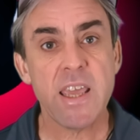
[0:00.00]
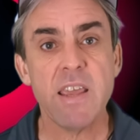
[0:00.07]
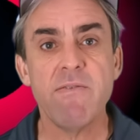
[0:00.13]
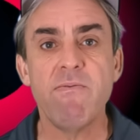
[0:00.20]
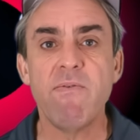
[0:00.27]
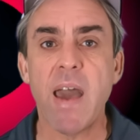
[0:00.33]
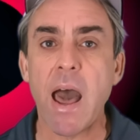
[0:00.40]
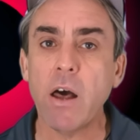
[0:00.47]

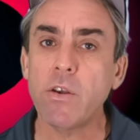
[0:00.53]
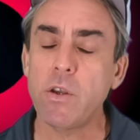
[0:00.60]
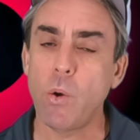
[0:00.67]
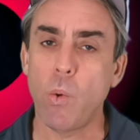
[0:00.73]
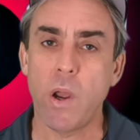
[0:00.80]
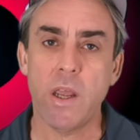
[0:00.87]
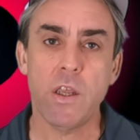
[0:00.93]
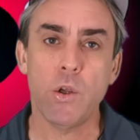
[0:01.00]

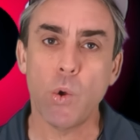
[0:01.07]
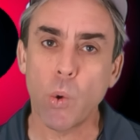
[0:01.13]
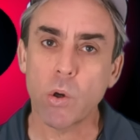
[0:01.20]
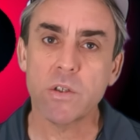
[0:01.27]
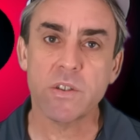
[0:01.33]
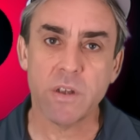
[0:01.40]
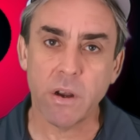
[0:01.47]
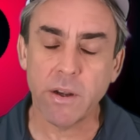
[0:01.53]
evaluate
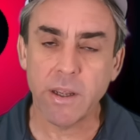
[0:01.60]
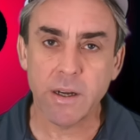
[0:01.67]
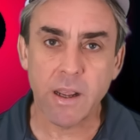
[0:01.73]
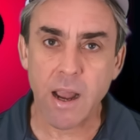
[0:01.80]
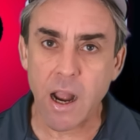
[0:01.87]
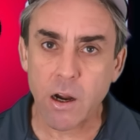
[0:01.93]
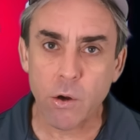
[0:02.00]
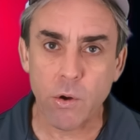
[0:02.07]
your sunken
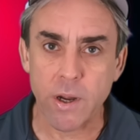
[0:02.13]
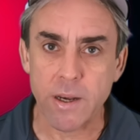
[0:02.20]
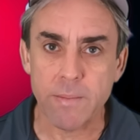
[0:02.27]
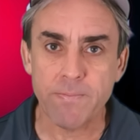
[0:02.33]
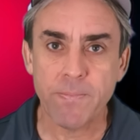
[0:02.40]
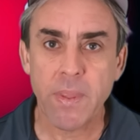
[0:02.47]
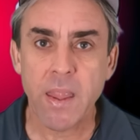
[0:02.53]
concrete.